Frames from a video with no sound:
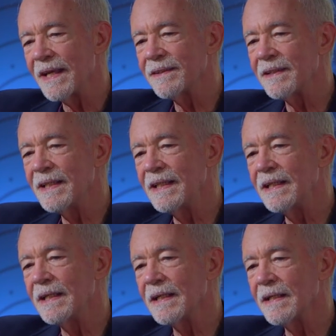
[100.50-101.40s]

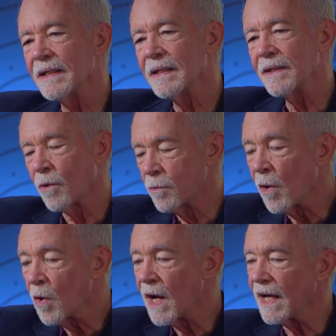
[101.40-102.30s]
Anthony, uh, or
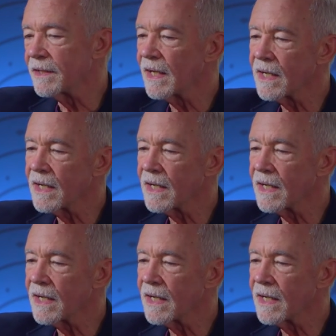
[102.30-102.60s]
Rohan,